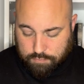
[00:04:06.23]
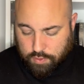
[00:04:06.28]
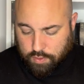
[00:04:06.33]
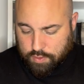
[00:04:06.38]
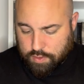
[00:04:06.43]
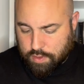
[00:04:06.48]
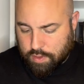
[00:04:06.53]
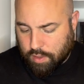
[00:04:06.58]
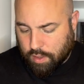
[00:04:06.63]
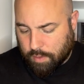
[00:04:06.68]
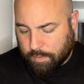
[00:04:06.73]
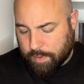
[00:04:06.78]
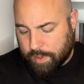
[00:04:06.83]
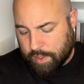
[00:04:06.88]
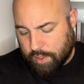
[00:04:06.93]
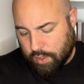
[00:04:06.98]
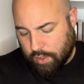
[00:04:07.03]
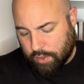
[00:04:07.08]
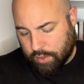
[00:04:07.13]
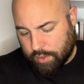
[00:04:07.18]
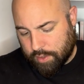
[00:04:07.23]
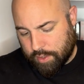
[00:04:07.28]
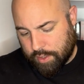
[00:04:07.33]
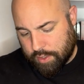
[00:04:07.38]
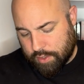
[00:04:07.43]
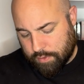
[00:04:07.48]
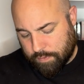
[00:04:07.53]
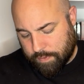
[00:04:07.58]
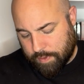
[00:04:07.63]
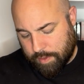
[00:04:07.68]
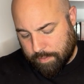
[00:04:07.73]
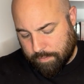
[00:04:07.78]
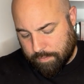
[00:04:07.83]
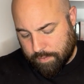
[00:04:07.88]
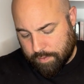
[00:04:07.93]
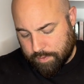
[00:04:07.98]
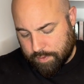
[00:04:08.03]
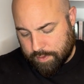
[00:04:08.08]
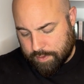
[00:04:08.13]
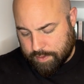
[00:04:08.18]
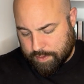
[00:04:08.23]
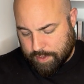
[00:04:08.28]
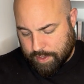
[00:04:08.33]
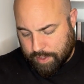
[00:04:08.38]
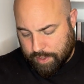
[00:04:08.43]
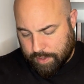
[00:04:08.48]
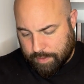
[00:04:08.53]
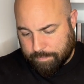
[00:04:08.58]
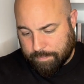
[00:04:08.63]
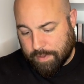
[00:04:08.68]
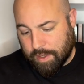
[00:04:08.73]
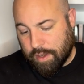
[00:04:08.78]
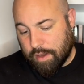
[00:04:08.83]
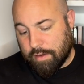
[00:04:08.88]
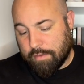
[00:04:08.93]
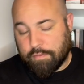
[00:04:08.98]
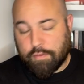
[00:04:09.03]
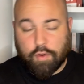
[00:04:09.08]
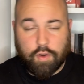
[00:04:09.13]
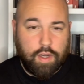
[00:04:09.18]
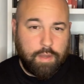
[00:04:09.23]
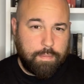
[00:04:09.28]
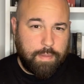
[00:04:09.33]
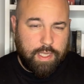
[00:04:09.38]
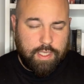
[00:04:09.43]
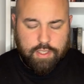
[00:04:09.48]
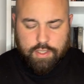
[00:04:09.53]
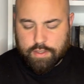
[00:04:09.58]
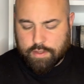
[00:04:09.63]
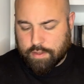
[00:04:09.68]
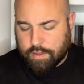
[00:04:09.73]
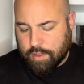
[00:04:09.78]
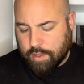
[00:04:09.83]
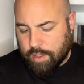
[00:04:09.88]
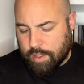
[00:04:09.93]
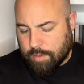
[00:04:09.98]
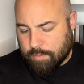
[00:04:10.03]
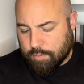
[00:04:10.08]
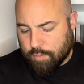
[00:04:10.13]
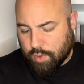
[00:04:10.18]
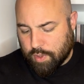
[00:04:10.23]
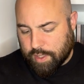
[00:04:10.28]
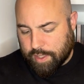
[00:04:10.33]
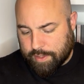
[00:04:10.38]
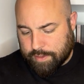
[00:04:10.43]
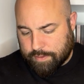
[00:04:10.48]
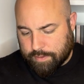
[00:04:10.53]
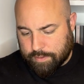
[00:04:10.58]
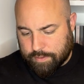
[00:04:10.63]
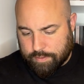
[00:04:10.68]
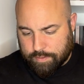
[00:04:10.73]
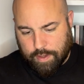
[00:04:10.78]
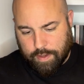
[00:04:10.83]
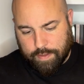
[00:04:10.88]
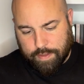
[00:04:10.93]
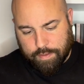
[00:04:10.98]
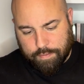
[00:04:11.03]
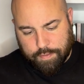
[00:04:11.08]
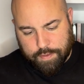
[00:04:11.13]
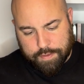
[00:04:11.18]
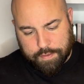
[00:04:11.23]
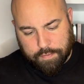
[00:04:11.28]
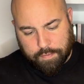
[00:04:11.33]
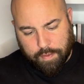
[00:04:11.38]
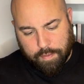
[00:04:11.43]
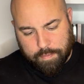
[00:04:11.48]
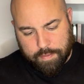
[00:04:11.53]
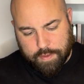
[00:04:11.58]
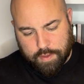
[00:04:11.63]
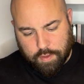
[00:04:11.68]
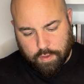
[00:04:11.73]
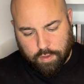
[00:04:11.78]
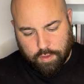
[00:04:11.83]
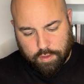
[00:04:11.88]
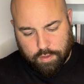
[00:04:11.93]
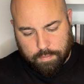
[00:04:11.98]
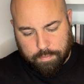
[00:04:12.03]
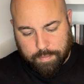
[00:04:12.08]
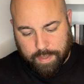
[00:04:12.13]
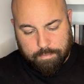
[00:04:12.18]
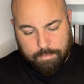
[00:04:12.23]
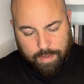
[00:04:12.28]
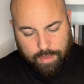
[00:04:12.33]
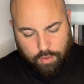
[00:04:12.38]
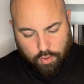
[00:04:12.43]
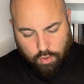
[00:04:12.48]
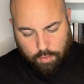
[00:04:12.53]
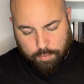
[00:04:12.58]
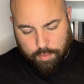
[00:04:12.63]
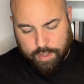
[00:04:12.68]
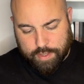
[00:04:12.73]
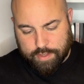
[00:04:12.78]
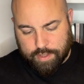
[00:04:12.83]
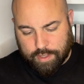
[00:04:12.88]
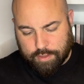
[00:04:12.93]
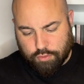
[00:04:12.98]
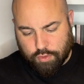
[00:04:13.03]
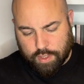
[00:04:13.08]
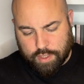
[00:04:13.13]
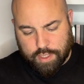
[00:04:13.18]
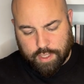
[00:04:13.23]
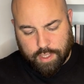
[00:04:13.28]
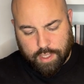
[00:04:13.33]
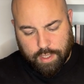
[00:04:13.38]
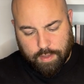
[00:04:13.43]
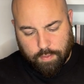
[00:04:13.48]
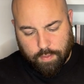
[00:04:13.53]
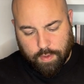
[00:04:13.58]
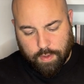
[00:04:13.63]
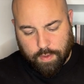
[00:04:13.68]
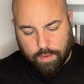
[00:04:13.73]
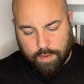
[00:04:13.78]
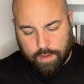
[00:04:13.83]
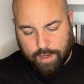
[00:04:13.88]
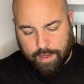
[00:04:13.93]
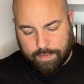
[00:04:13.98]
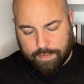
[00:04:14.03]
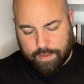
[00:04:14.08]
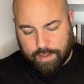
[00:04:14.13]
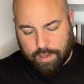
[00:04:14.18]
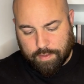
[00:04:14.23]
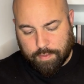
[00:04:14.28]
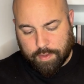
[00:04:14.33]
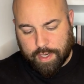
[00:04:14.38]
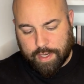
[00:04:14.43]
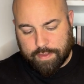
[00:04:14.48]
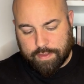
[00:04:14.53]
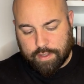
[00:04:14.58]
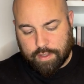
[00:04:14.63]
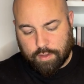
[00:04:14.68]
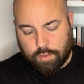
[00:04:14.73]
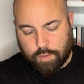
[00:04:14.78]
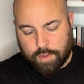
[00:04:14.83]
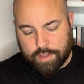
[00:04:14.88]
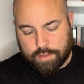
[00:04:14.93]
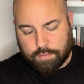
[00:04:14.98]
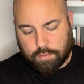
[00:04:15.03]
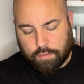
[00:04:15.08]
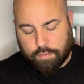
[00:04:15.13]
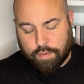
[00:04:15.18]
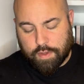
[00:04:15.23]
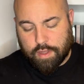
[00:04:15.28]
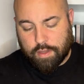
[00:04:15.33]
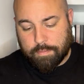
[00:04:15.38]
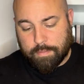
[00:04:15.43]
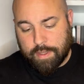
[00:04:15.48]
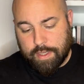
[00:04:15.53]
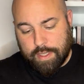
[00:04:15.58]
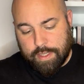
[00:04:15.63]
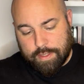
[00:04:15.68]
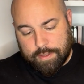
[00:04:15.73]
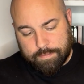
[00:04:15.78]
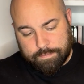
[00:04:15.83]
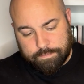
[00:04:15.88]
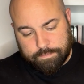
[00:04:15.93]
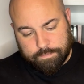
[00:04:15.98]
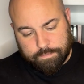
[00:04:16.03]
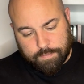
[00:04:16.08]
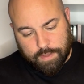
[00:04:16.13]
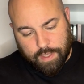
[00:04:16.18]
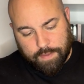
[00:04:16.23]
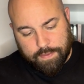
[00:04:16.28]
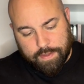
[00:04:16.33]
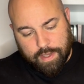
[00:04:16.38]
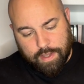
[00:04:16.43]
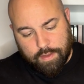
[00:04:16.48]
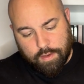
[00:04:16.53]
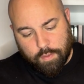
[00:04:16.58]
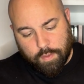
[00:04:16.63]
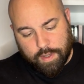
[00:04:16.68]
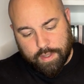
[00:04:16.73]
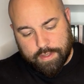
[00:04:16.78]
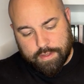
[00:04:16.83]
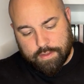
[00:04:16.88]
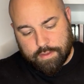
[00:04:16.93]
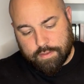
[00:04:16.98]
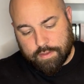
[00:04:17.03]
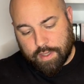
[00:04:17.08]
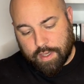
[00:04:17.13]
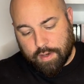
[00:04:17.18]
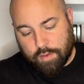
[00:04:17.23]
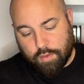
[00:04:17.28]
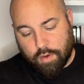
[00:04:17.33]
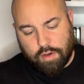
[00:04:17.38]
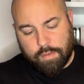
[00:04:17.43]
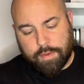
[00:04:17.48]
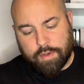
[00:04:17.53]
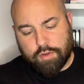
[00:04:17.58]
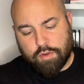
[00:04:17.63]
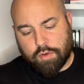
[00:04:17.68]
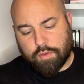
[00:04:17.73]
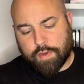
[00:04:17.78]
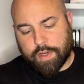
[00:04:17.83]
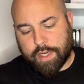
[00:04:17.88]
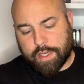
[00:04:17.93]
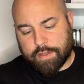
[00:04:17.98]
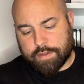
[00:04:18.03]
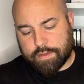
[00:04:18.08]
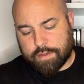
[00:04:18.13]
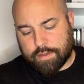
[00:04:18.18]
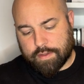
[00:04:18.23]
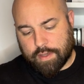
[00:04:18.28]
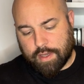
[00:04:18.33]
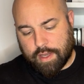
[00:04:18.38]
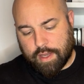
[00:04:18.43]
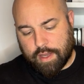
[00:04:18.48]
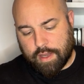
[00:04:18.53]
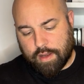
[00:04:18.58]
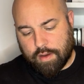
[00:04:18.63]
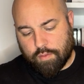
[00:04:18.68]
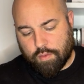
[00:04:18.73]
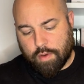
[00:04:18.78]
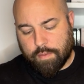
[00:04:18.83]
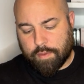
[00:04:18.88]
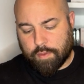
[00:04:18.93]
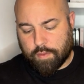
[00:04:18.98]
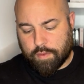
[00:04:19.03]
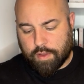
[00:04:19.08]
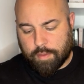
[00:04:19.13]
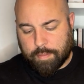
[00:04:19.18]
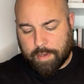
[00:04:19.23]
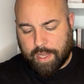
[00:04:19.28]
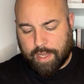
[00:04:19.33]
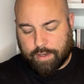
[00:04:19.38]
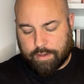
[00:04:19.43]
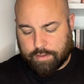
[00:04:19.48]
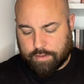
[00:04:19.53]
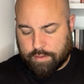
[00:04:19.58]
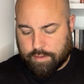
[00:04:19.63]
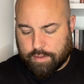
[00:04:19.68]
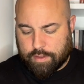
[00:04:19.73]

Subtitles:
considerably long, each of them. This is a 40 pages booklet, and the first of them is called Bad Hombres, A Tragic Hero and the Never-Ending Quest for Freedom, and the other one is Robert Rodriguez, Rebel with a Plan.